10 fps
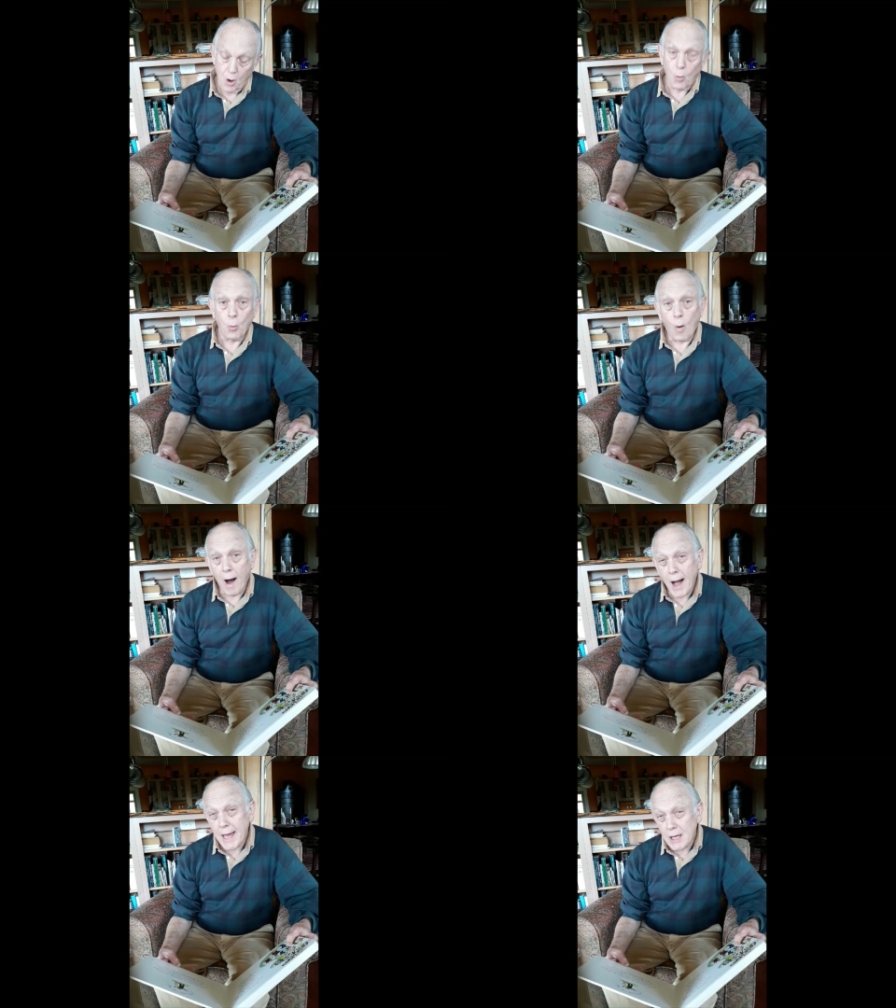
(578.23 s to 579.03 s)

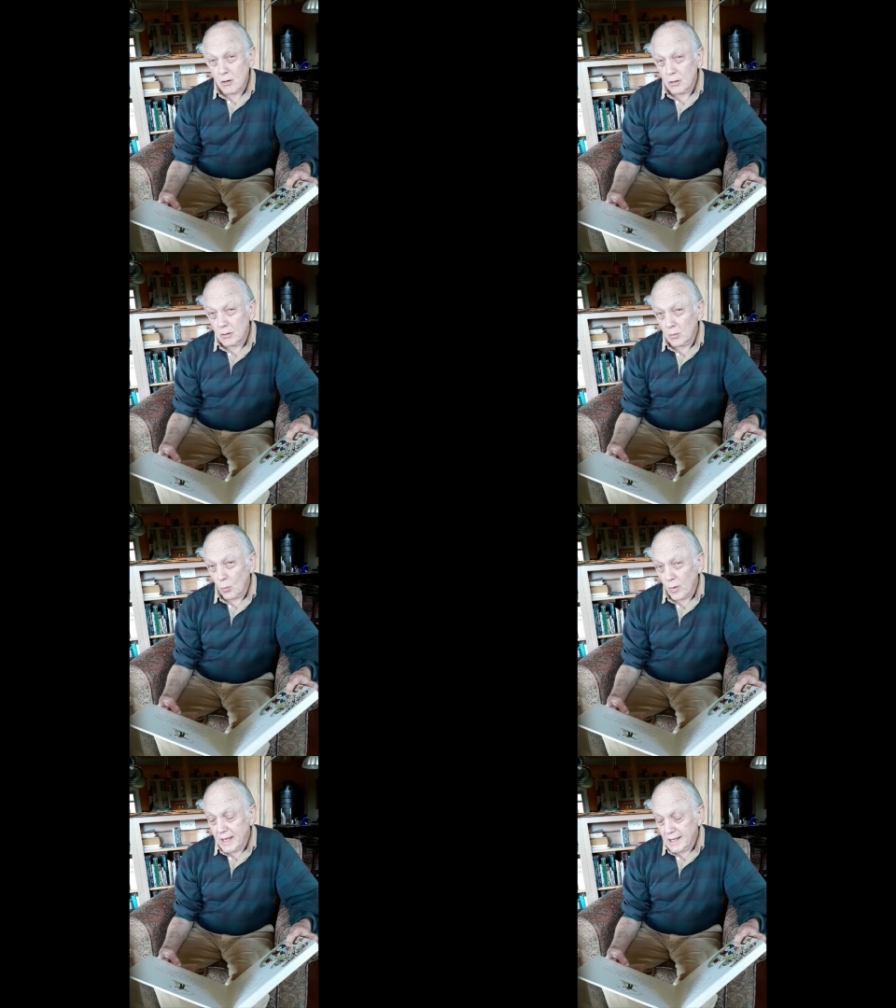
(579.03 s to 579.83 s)
Why couldn't
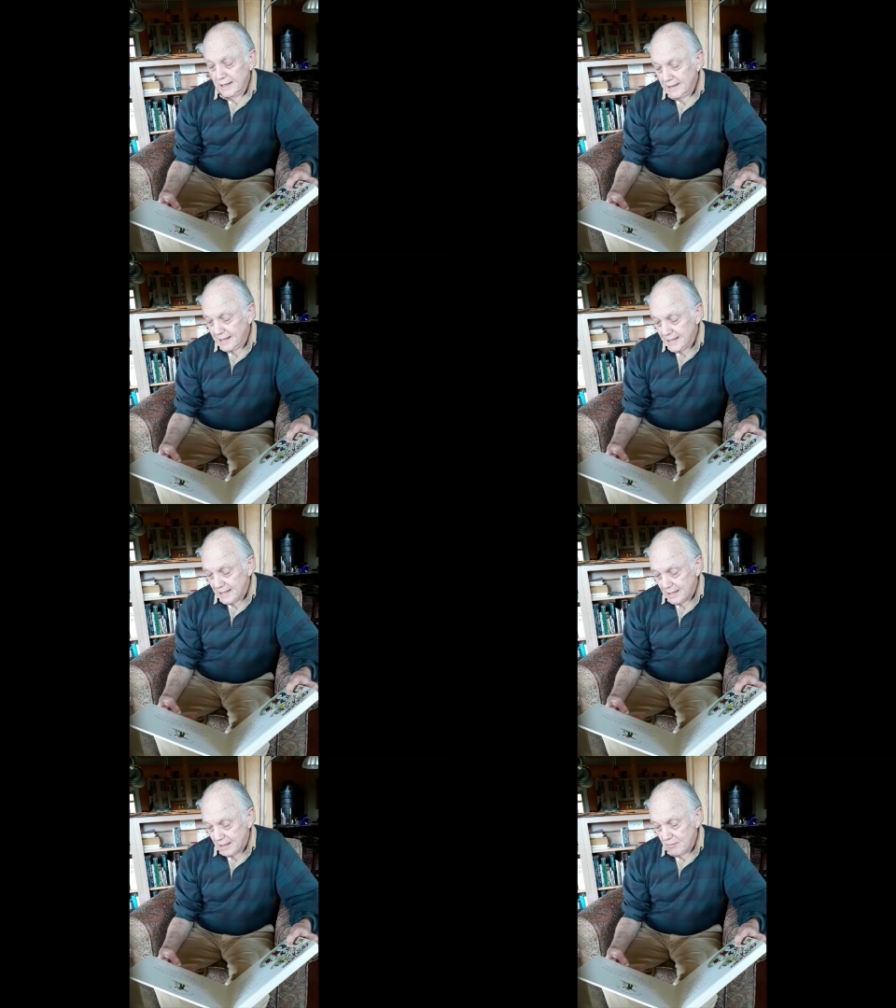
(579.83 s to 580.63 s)
we
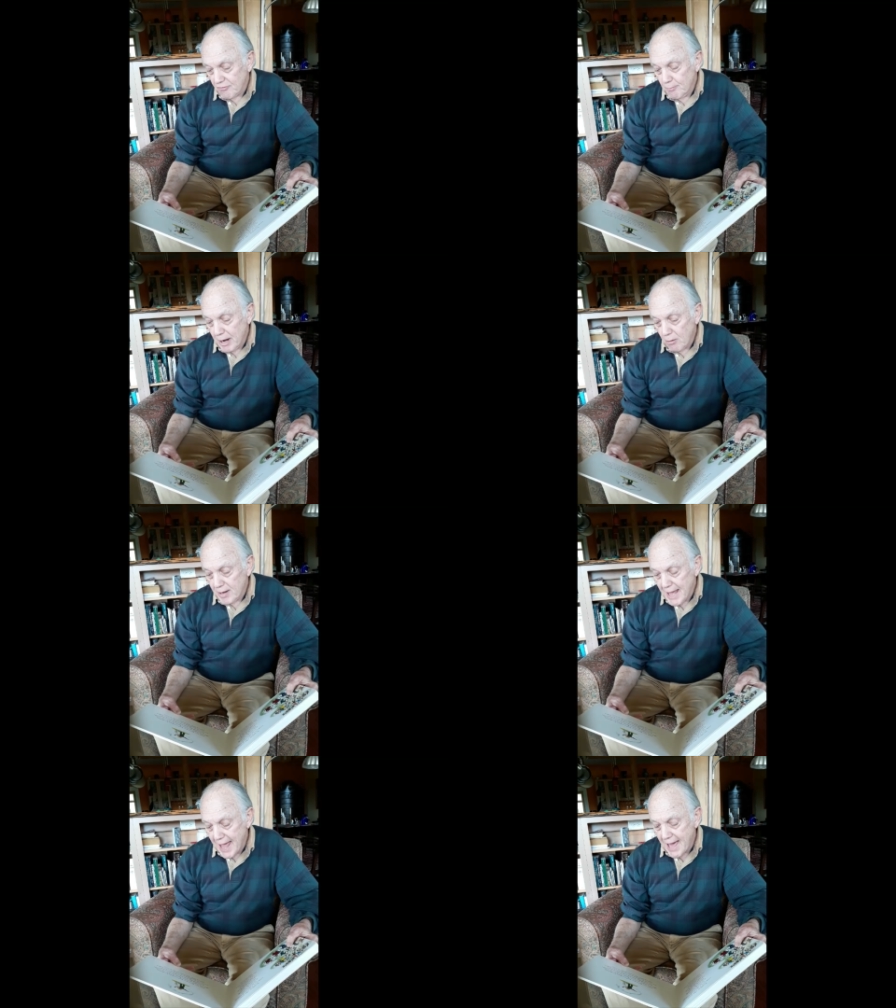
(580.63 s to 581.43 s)
leave
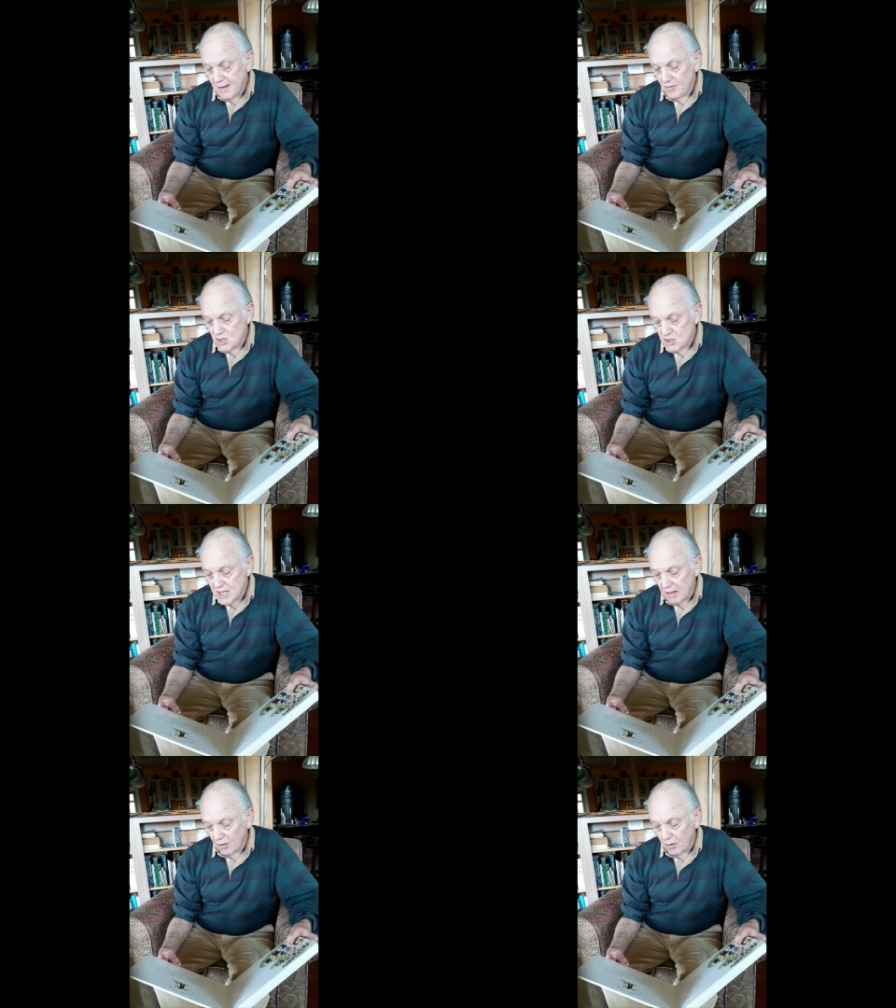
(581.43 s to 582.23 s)
Mary Ann in the
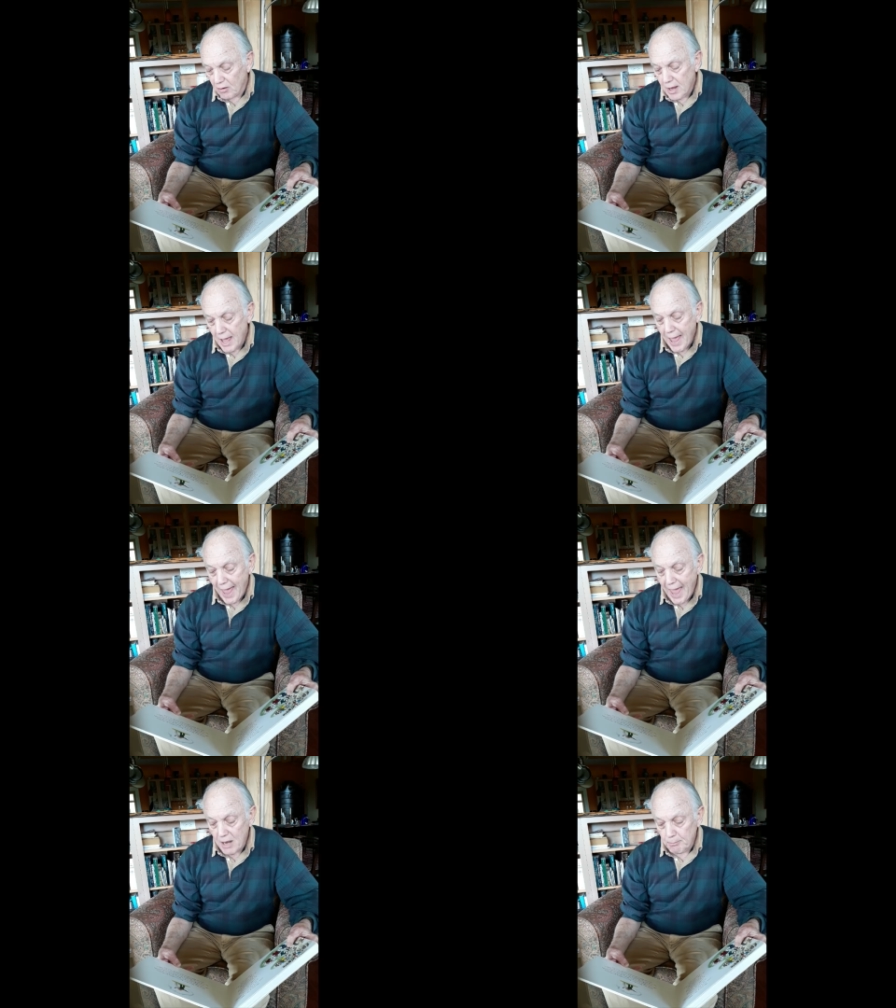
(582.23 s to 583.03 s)
cellar
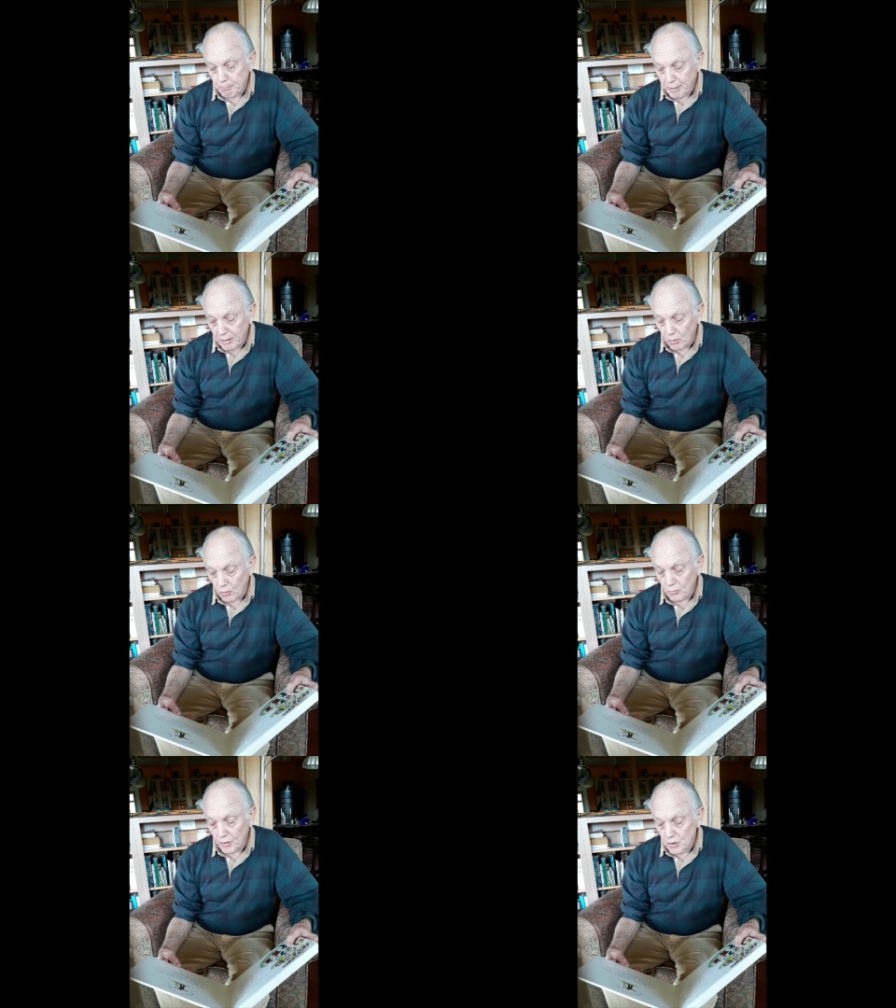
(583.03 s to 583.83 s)
and
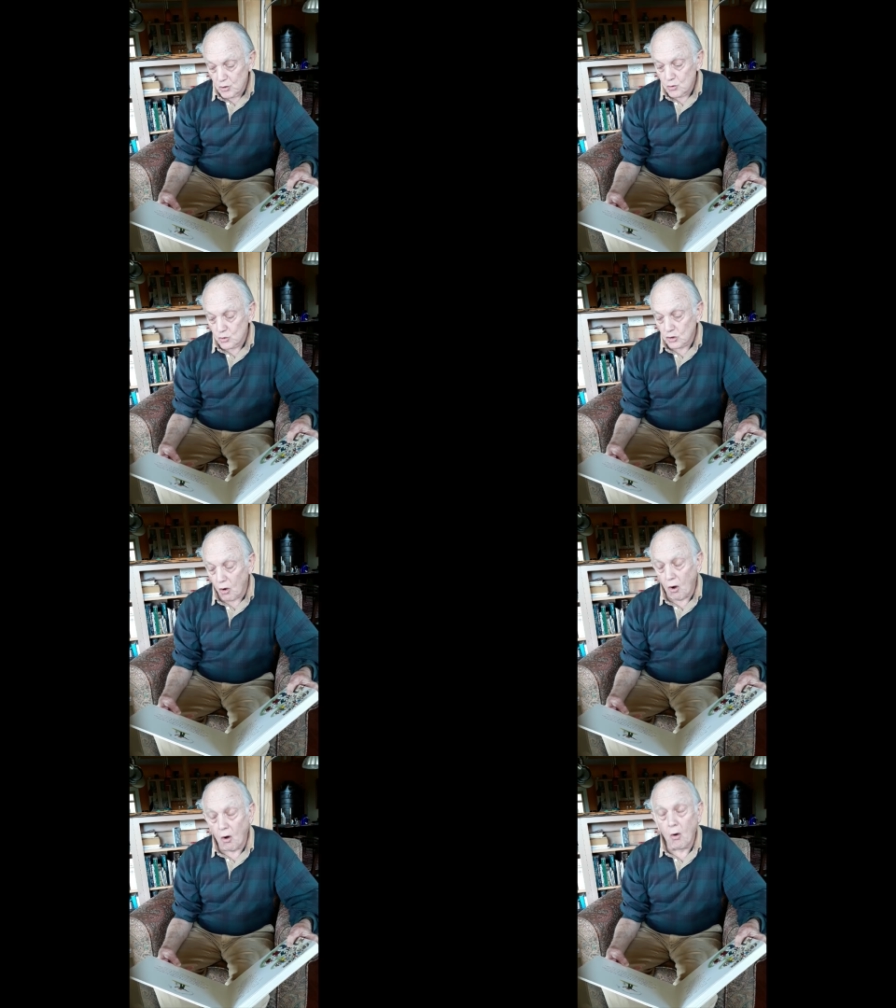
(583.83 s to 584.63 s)
build the new
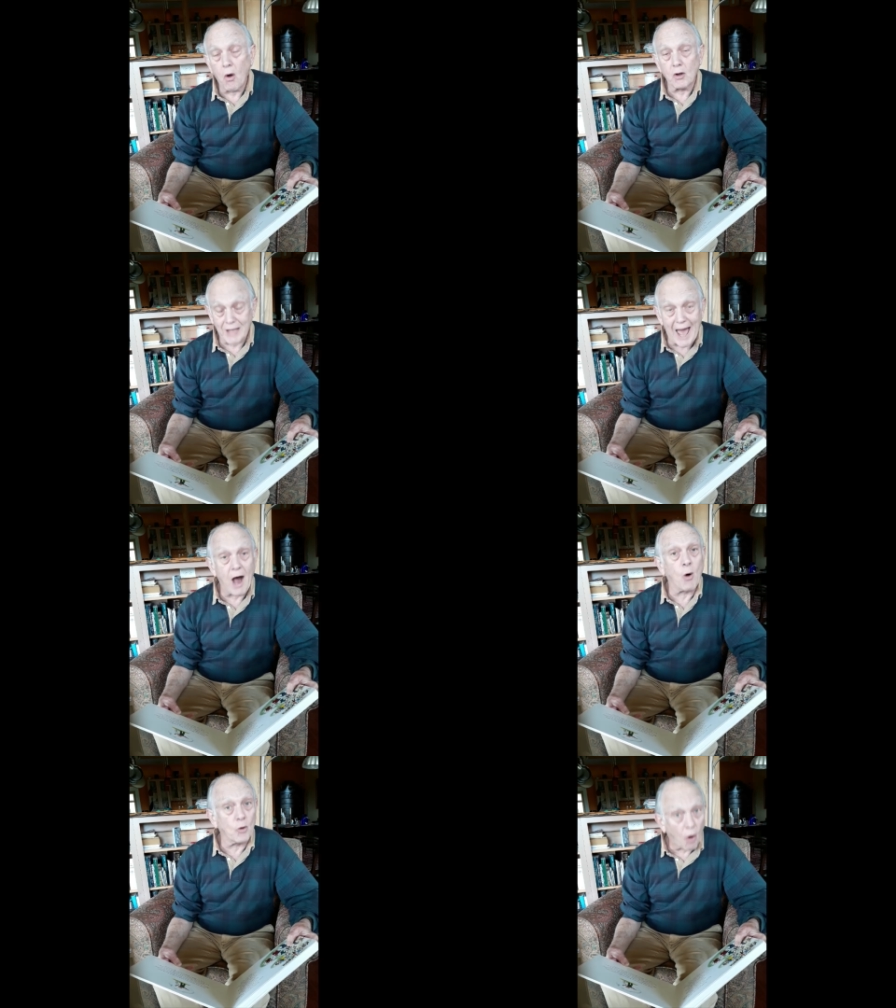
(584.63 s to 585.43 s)
tall
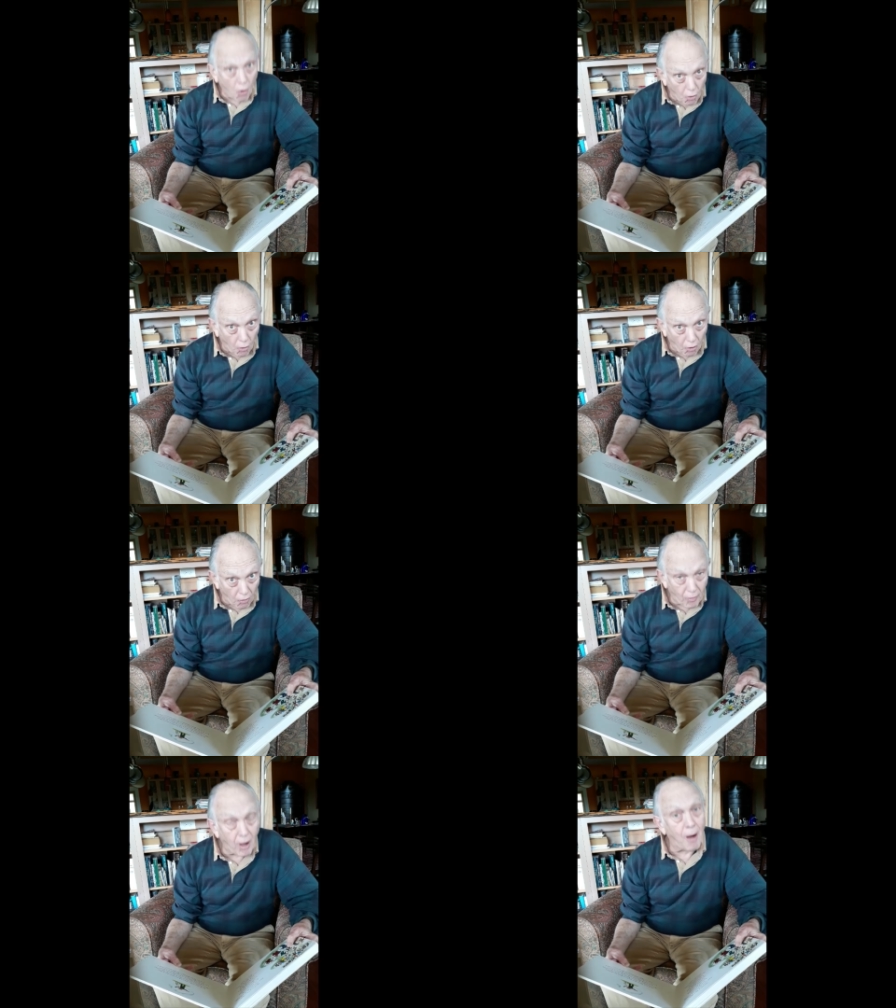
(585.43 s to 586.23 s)
town
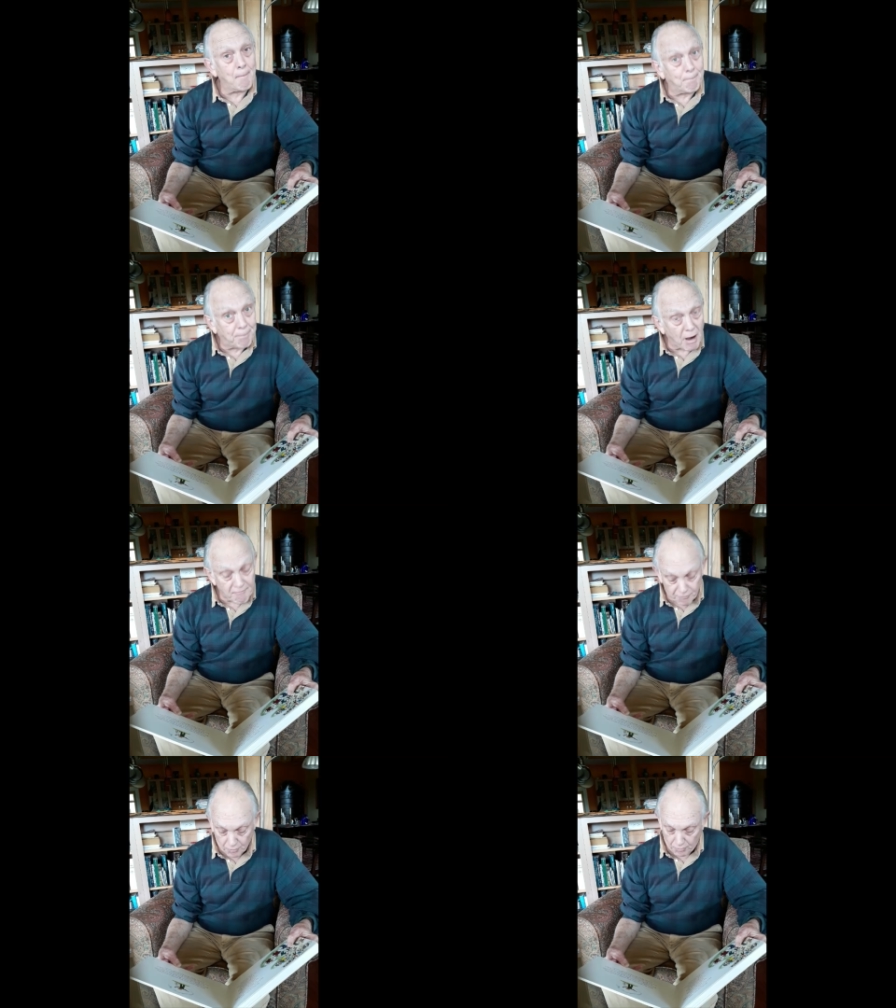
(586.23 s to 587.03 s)
hall
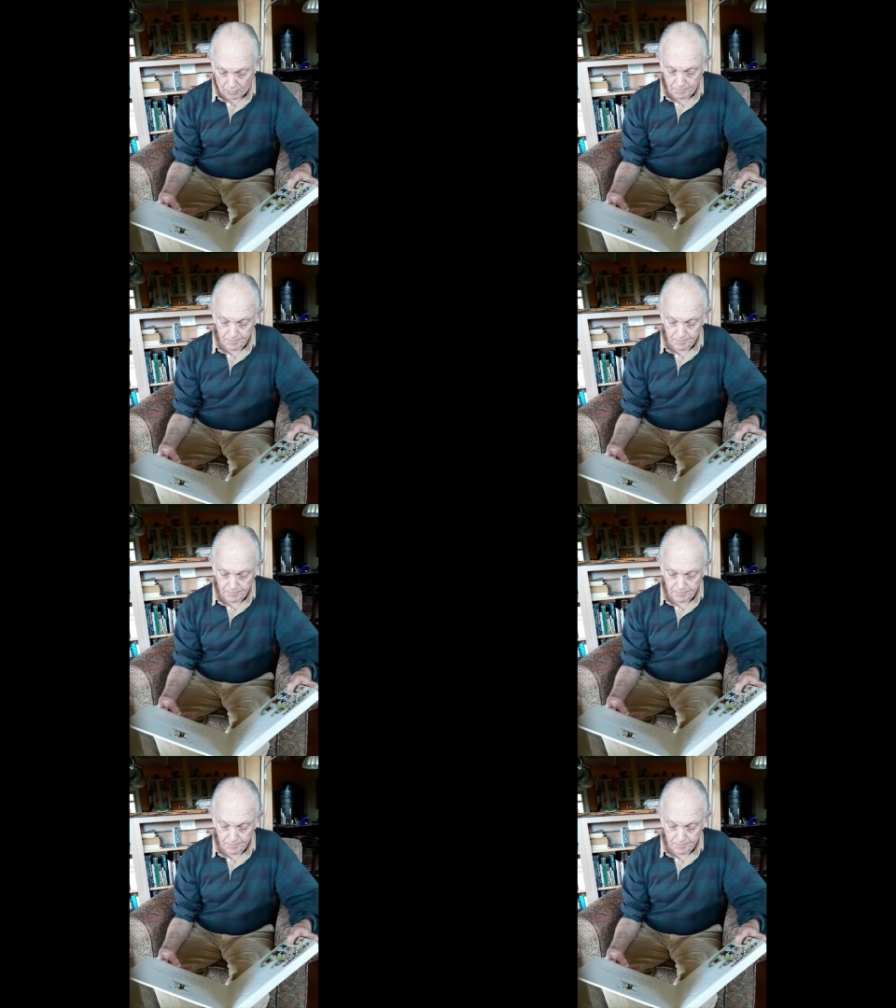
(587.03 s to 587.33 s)
above her?